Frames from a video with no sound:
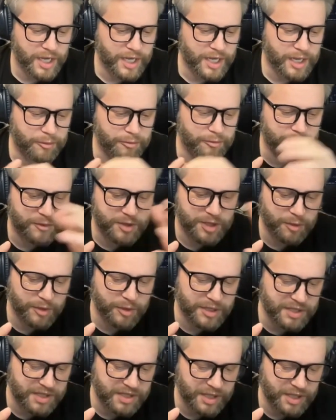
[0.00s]
um,
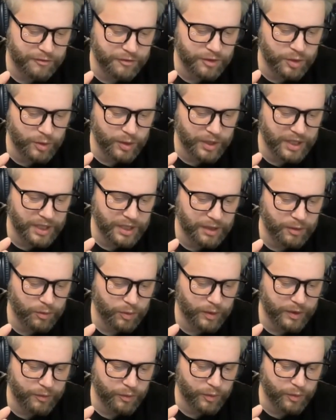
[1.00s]
some of this stuff doing it
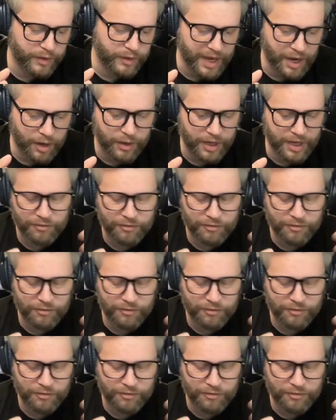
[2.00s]
with without